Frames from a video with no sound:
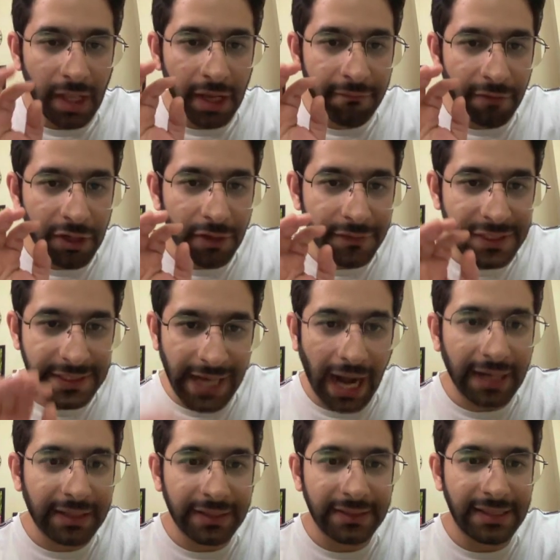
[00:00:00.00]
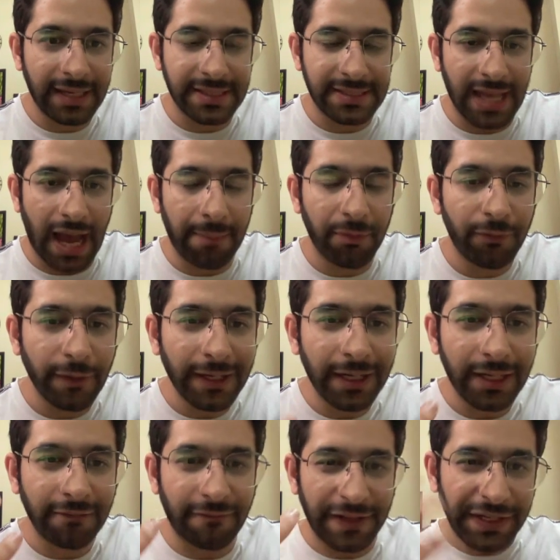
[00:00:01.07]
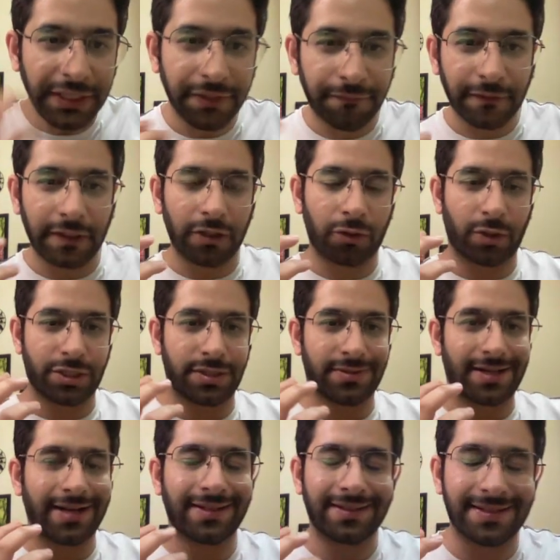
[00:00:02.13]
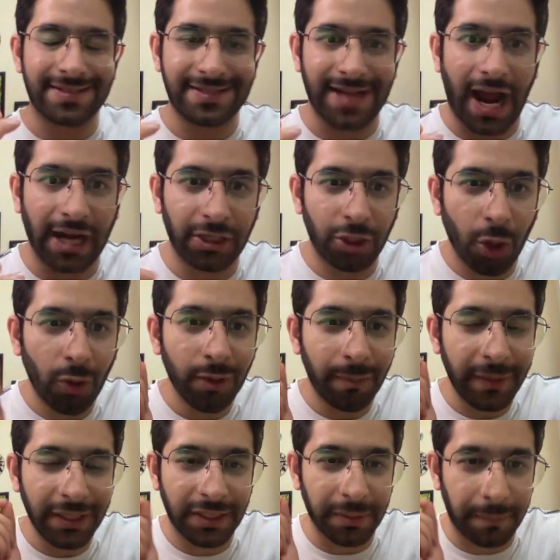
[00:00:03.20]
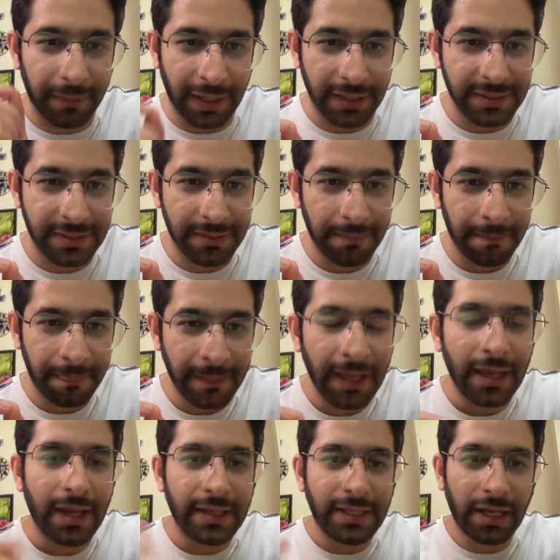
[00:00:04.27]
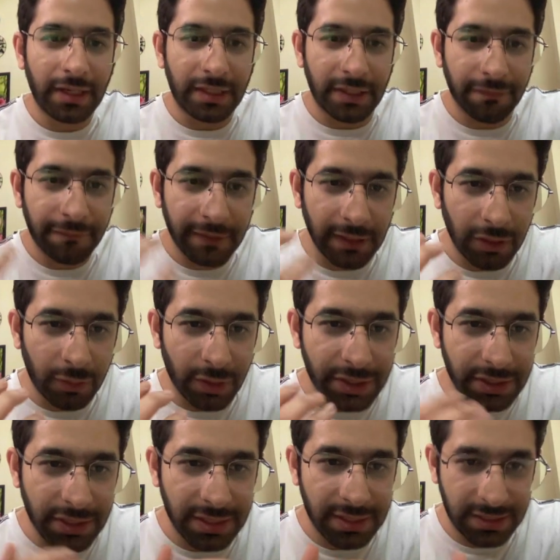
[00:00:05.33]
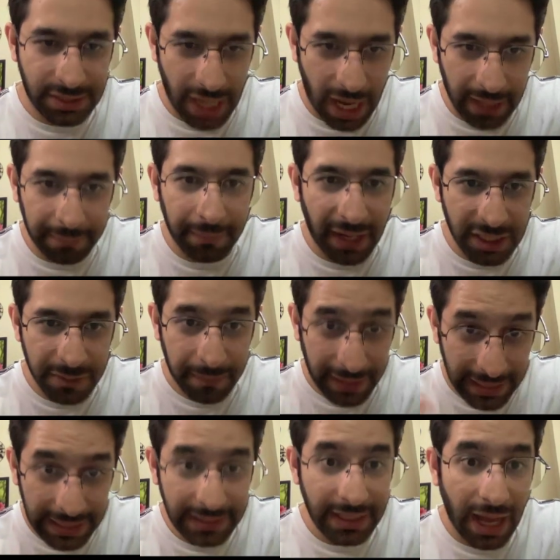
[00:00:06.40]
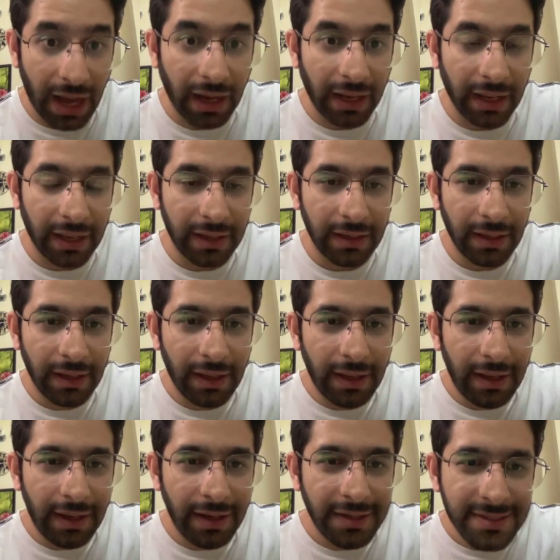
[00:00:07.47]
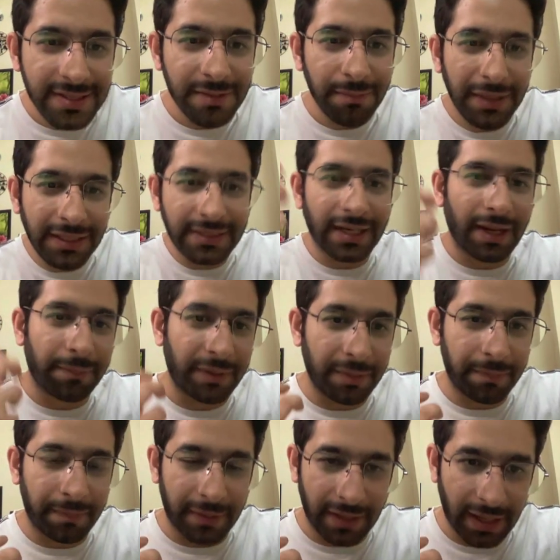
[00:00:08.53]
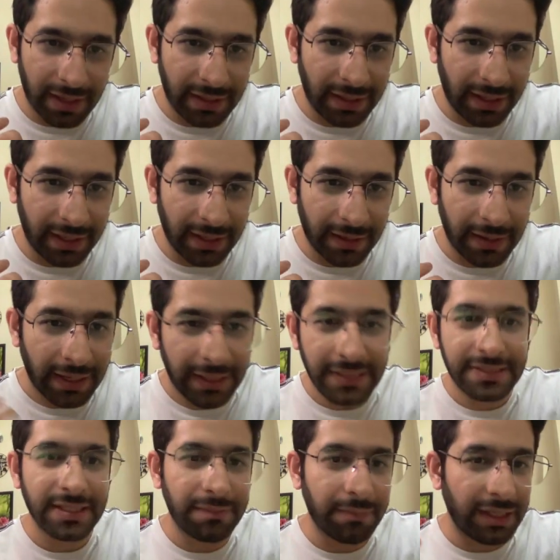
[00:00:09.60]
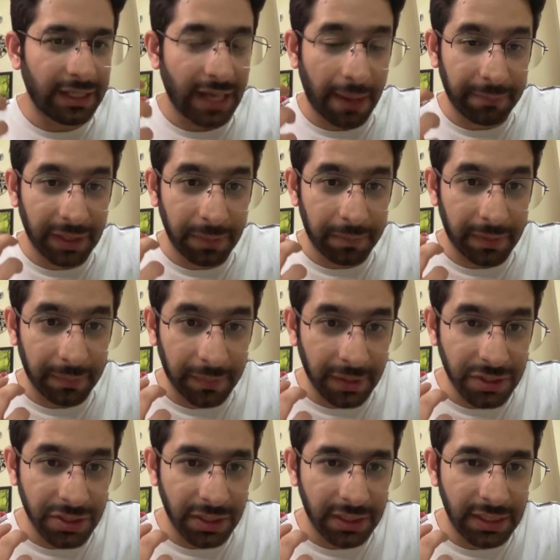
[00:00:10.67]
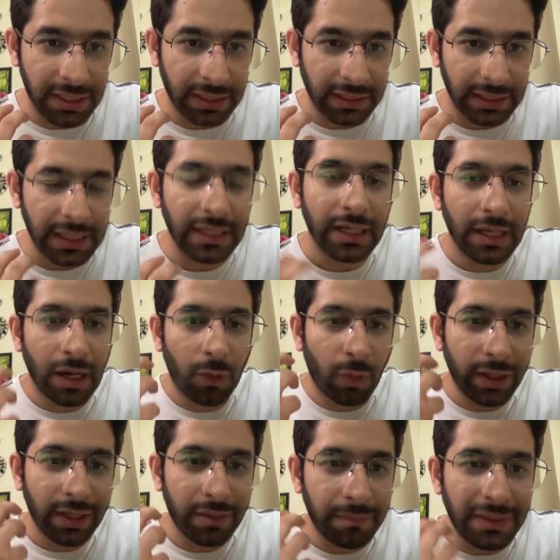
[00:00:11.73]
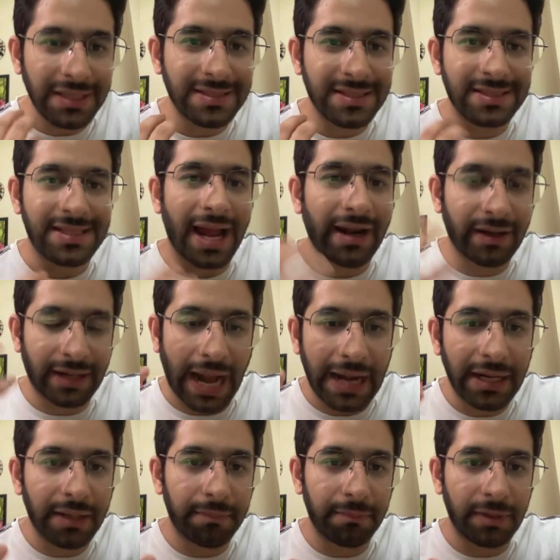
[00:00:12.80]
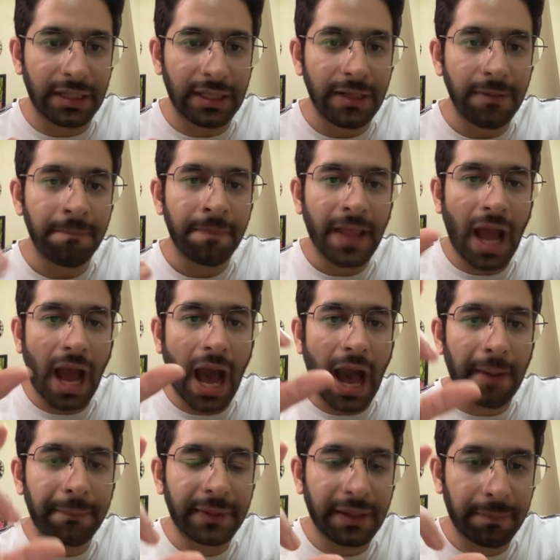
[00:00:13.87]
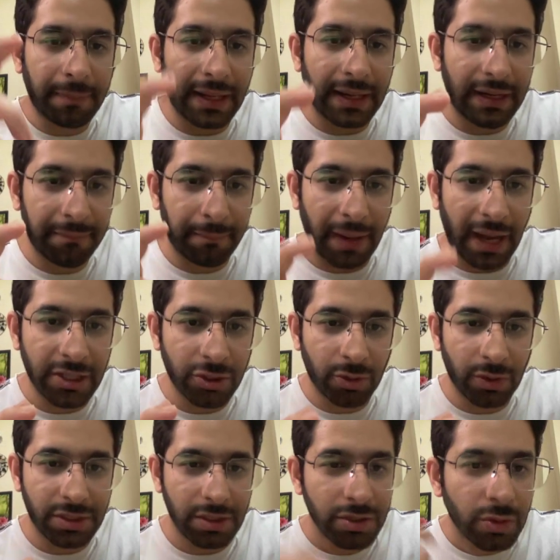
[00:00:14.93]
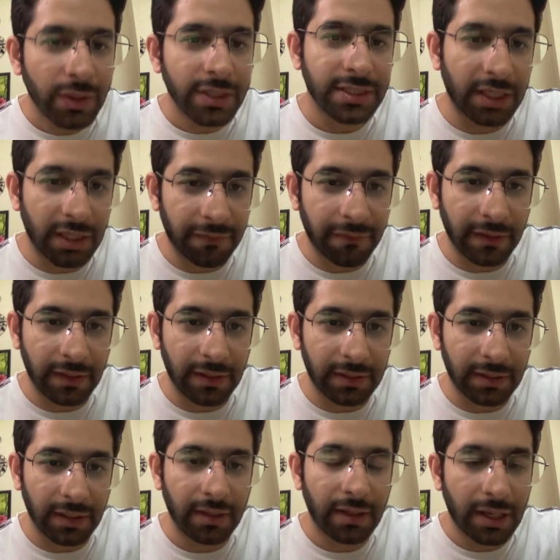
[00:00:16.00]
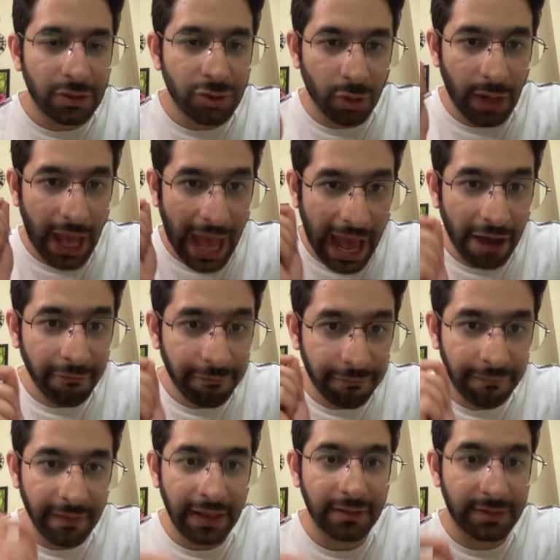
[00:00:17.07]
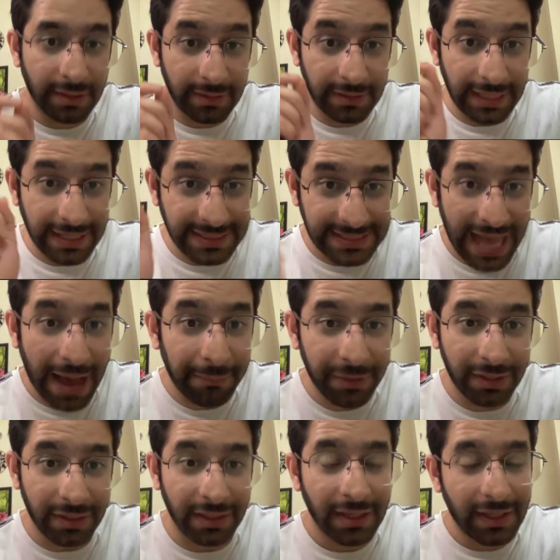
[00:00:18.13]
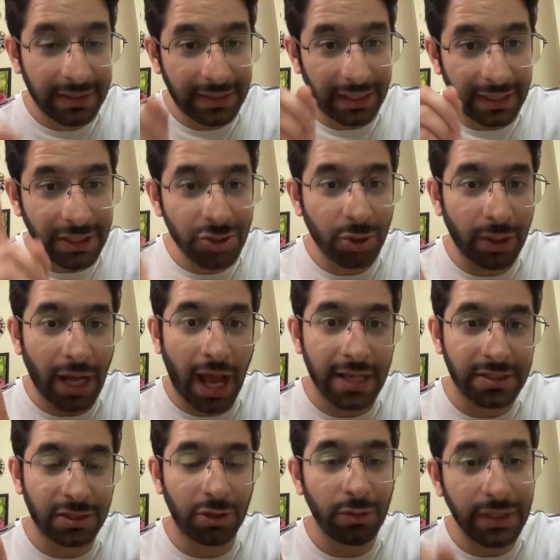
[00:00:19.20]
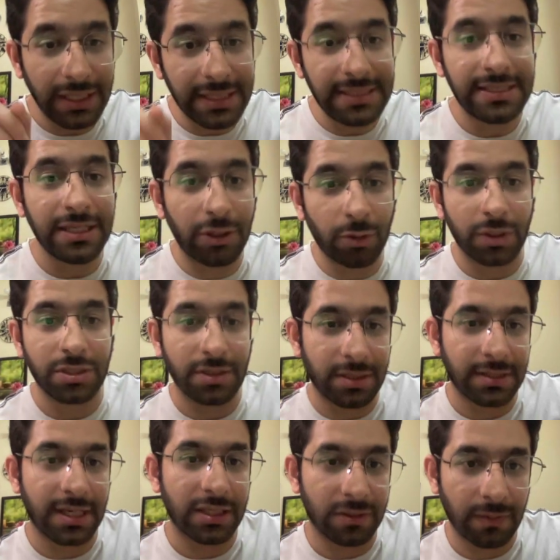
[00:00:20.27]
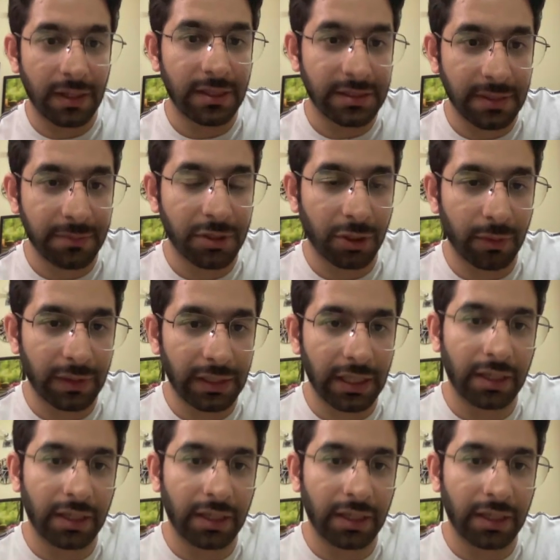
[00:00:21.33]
When you've started the exam, if you're getting very difficult questions right at the start, don't be depressed. Yeah, difficult question 4-5 pehle hi aa gaye. It doesn't mean that aapne padha nahi hai. It doesn't mean aapki preparation theek nahi hai. What it means is that randomly, aapke pehle 5 questions thode se difficult the. So have faith in the examiner that he's going to ask you easy questions as well subsequently.